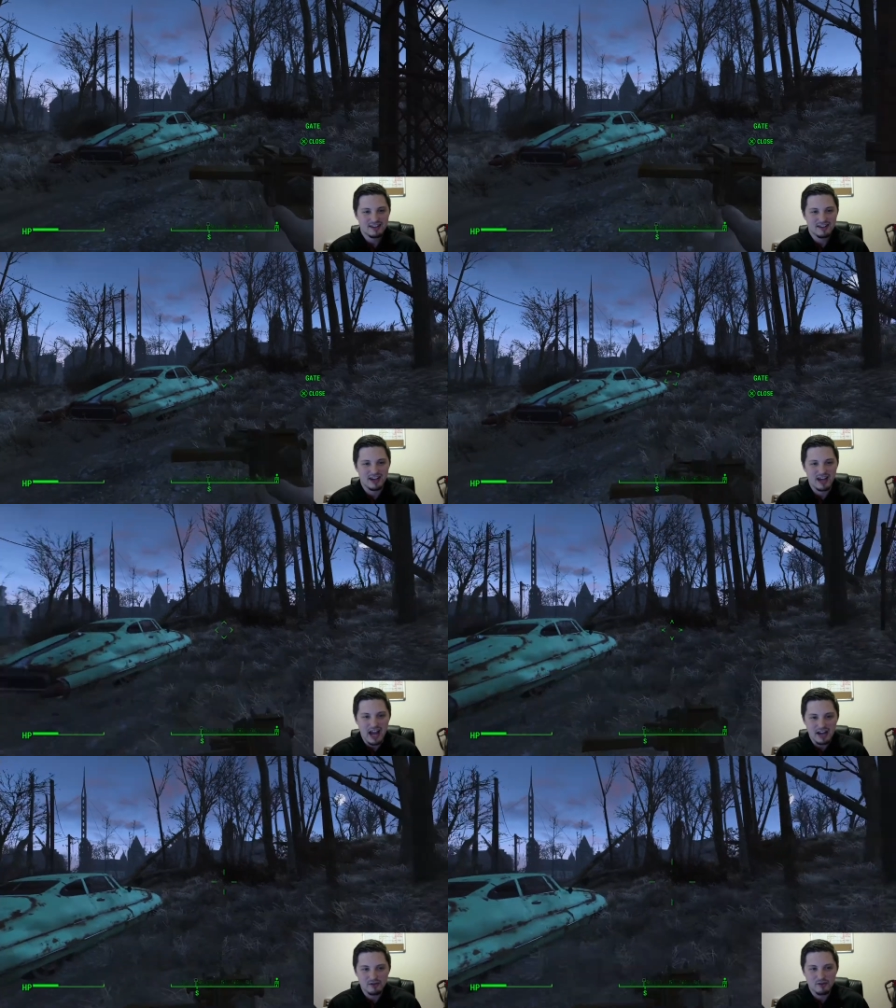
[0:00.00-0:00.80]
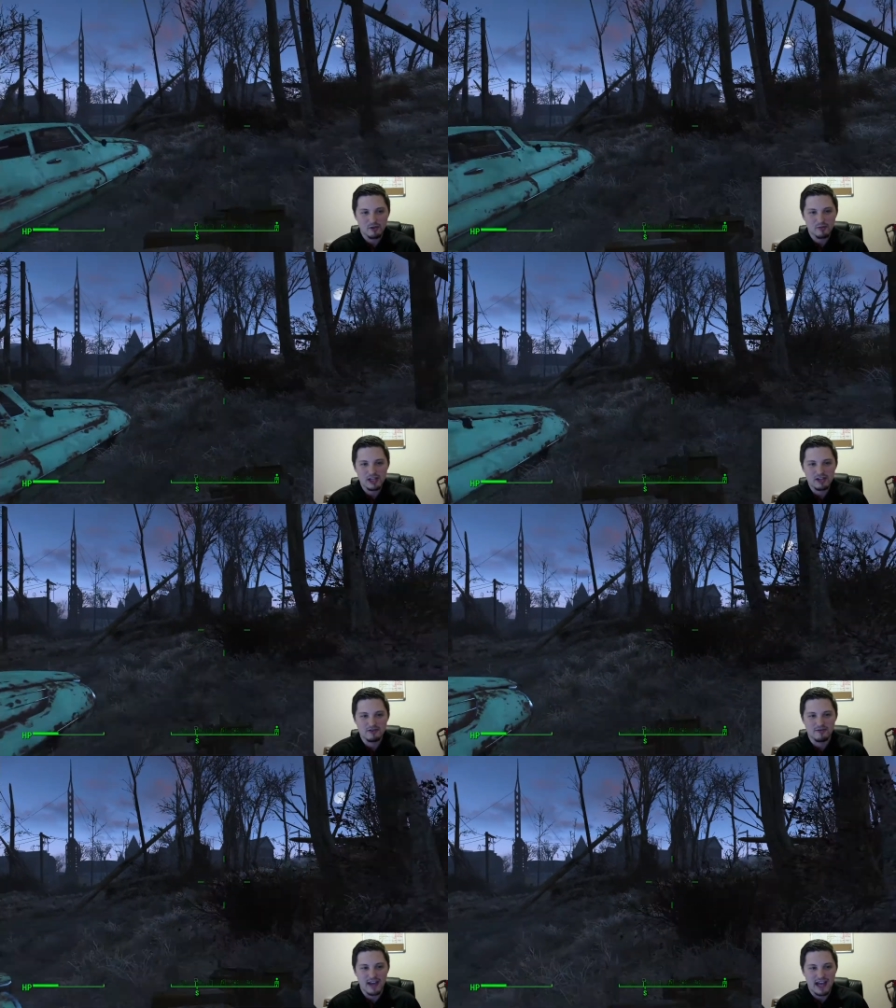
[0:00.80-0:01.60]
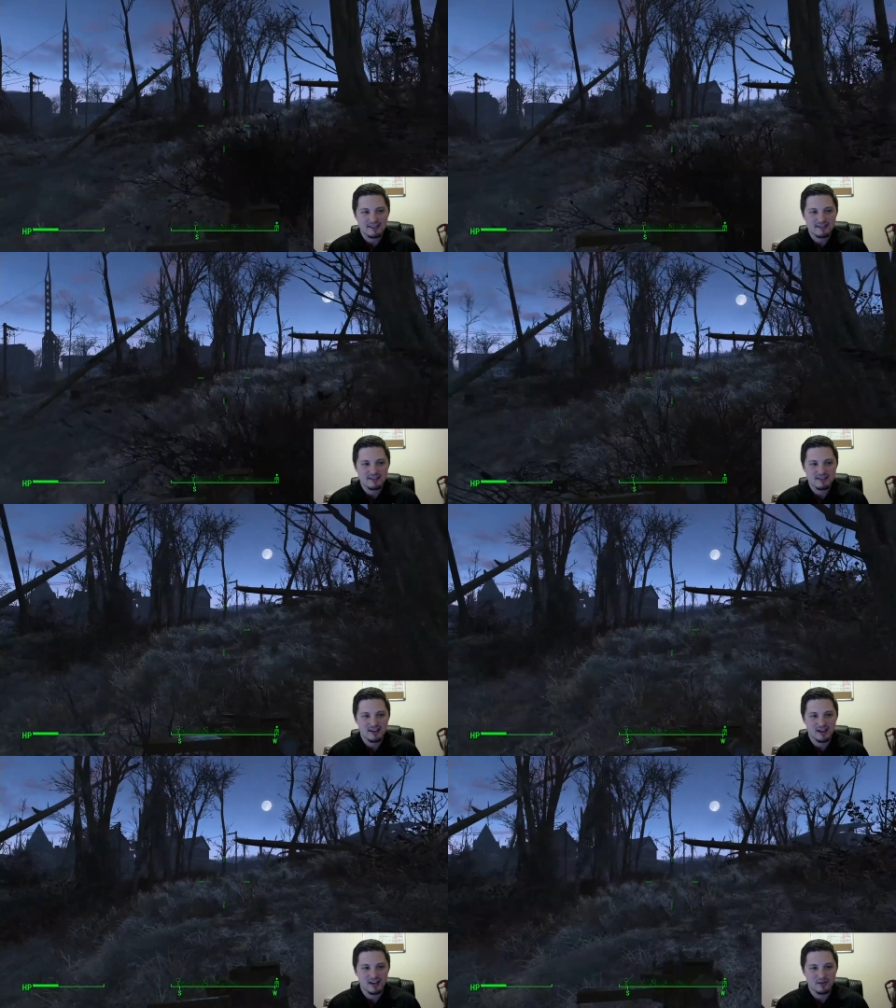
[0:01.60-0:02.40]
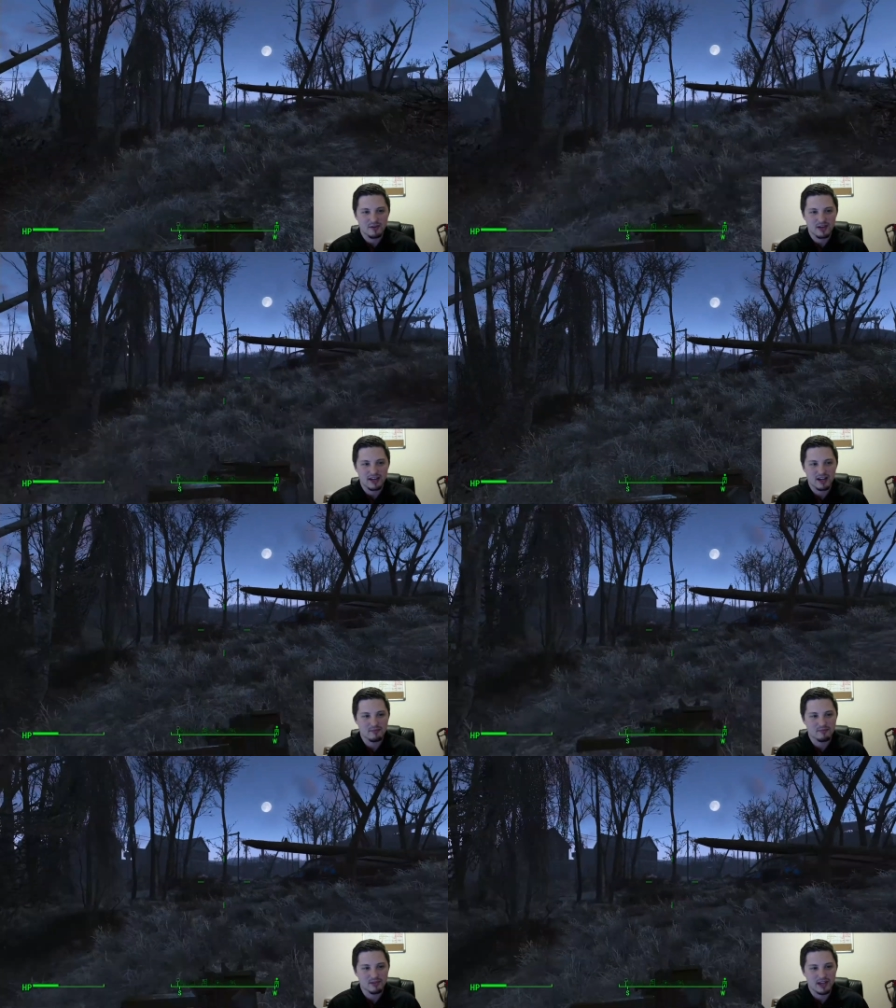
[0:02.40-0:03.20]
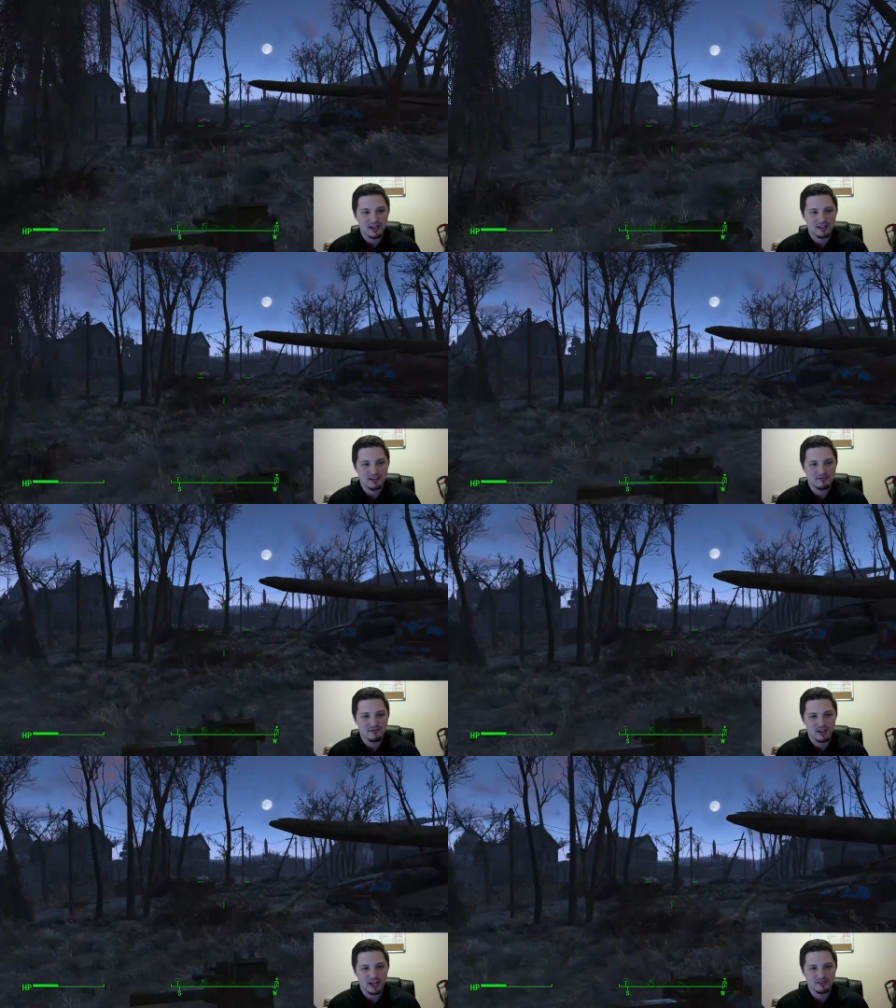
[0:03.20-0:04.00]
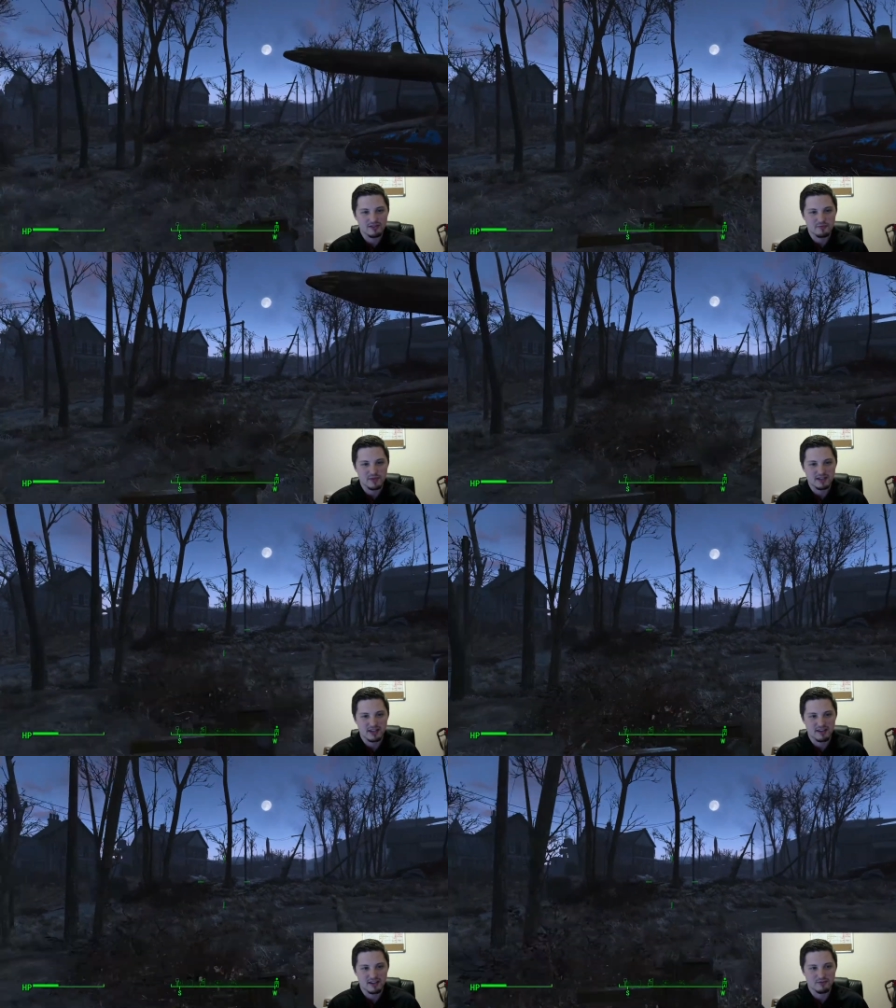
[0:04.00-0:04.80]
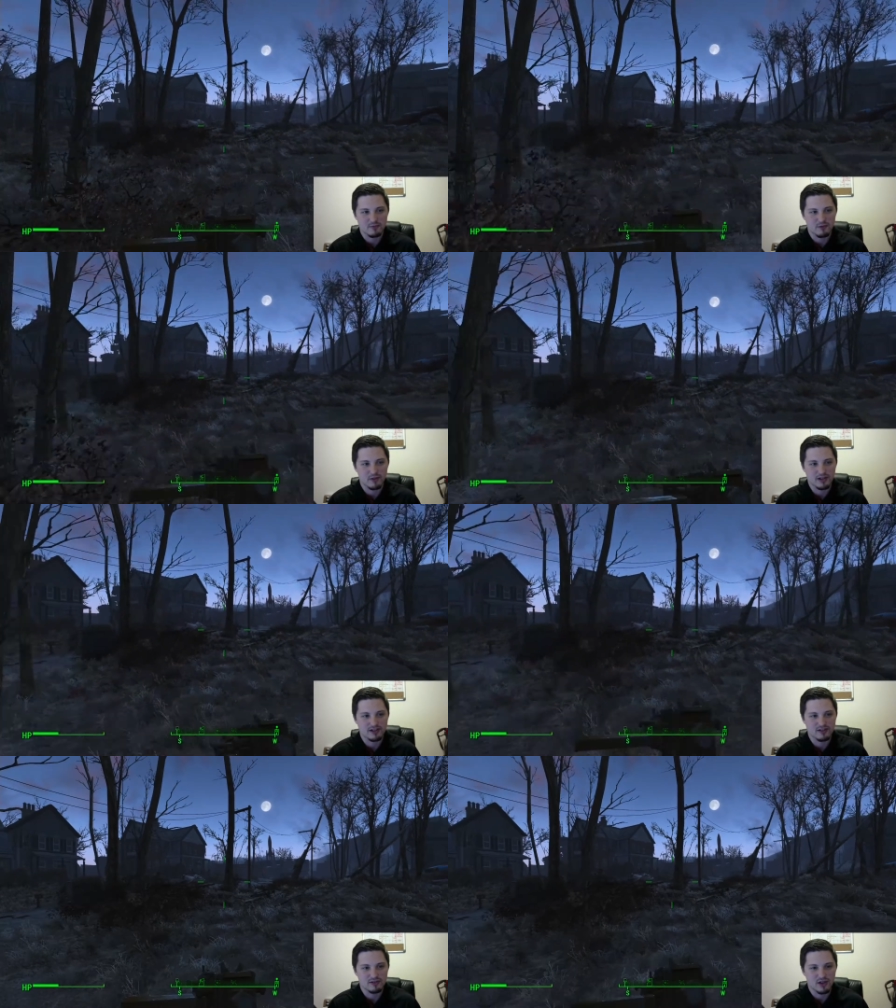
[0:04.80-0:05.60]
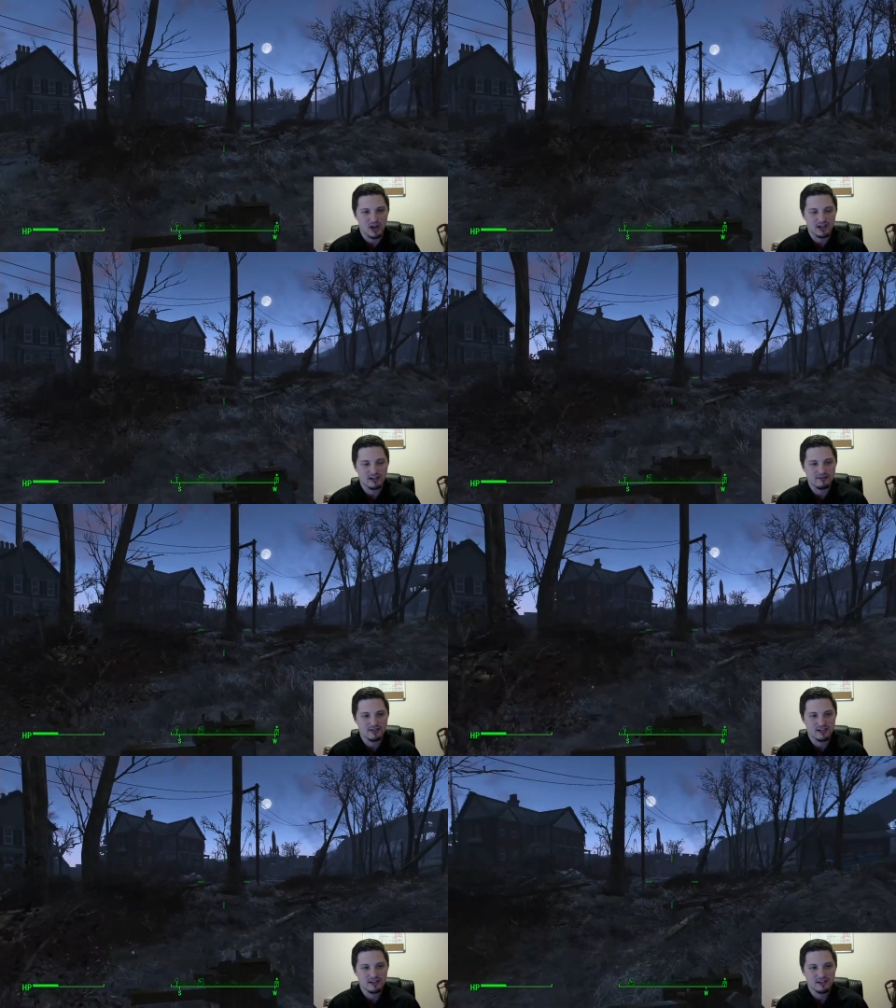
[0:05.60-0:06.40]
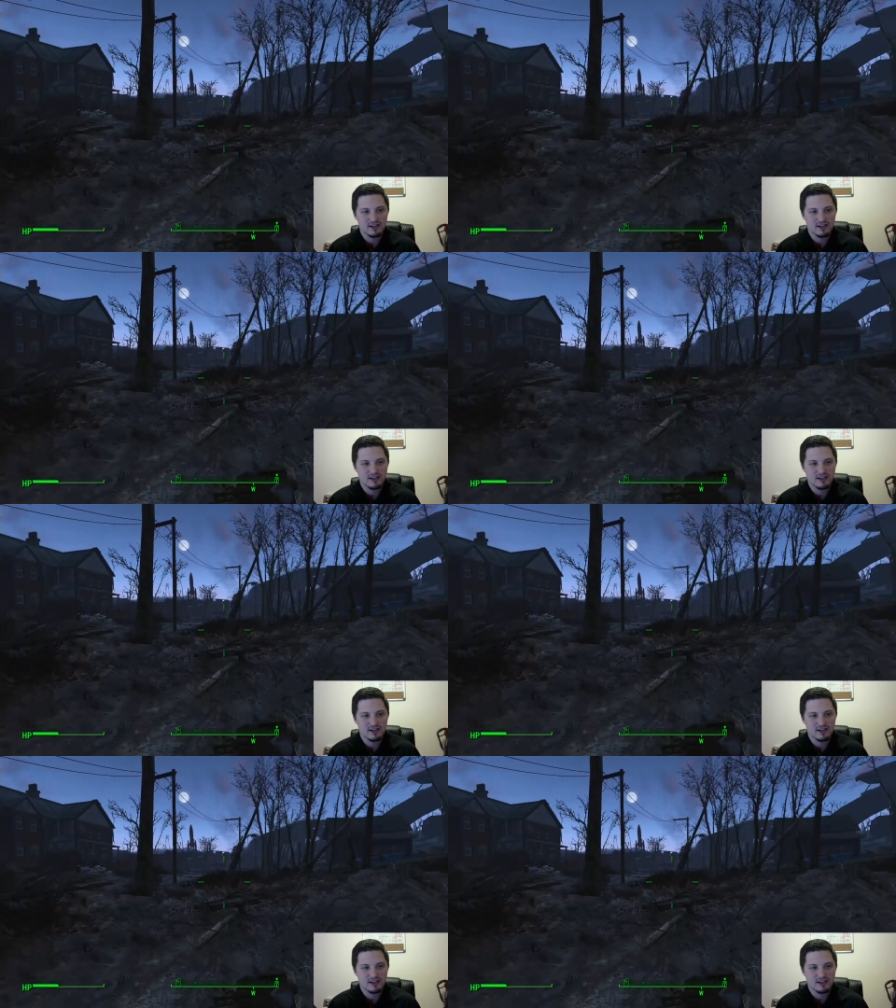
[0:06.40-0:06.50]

I don't normally use VATS when I'm playing Fallout just because I think it's more fun to not use it.